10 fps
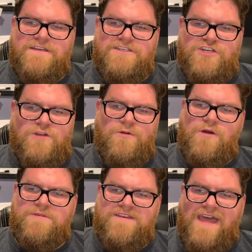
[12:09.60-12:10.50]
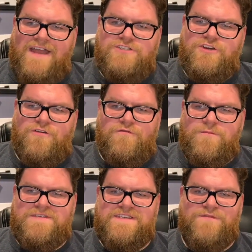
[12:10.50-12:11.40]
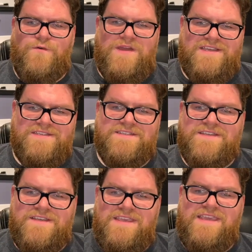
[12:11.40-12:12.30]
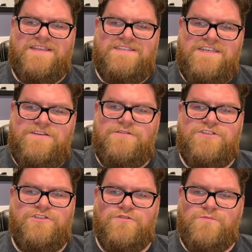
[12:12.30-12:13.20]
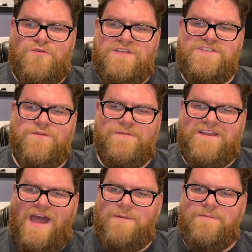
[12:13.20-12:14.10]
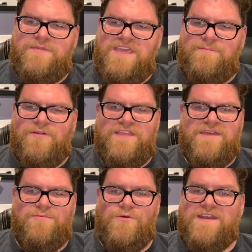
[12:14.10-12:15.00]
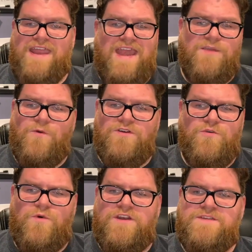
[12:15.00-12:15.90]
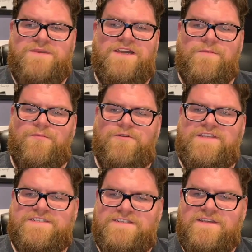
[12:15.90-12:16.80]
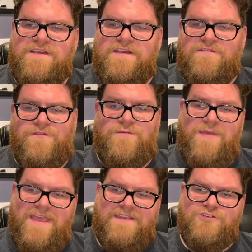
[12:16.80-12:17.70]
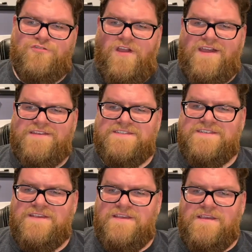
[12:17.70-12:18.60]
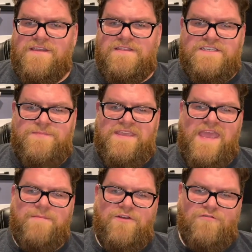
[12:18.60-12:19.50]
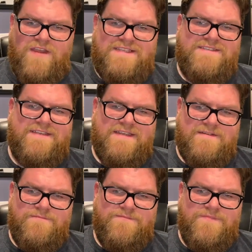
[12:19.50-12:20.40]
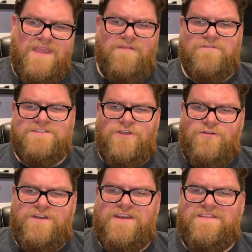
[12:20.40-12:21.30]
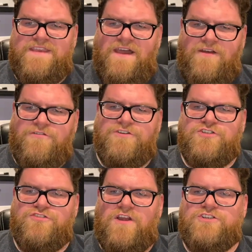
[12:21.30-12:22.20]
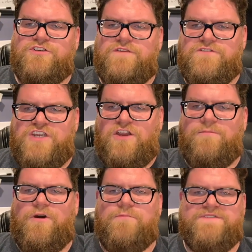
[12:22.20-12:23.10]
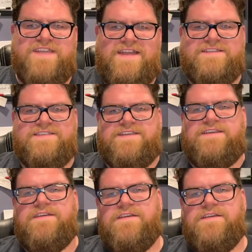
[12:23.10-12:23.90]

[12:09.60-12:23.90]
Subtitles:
Jeroboam did not turn from his evil ways. He continued to choose priests from the common people. He appointed anyone who wanted to become a priest for the pagan shrines. This became a great sin and resulted in the utter destruction of Jeroboam's dynasty